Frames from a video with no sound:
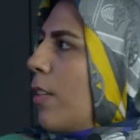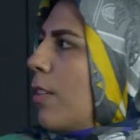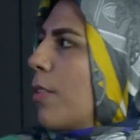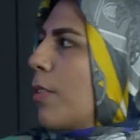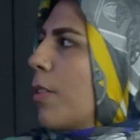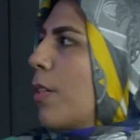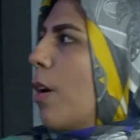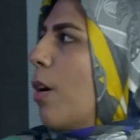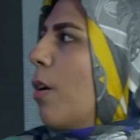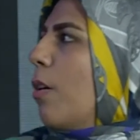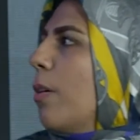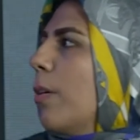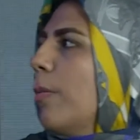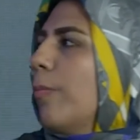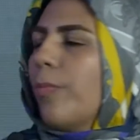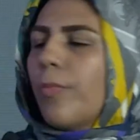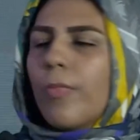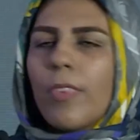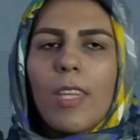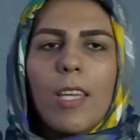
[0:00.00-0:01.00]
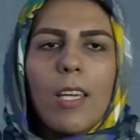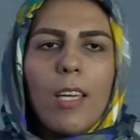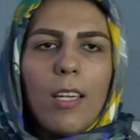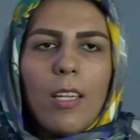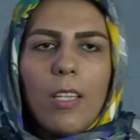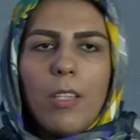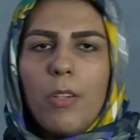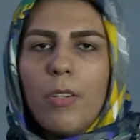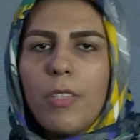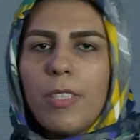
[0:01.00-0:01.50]
So,
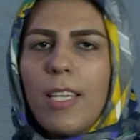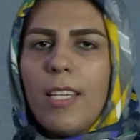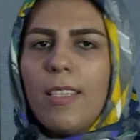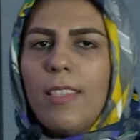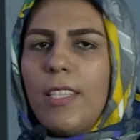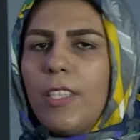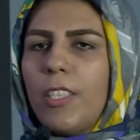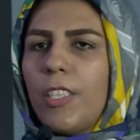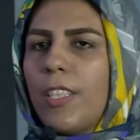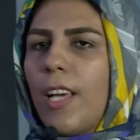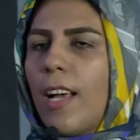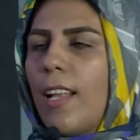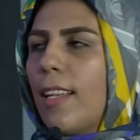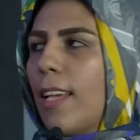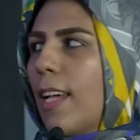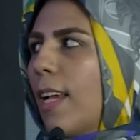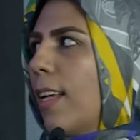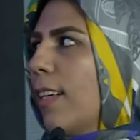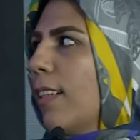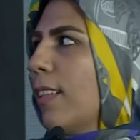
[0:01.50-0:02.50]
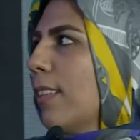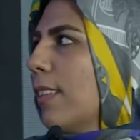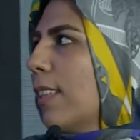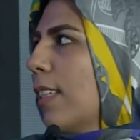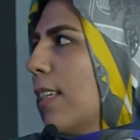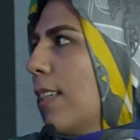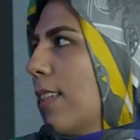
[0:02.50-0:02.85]
using digital health,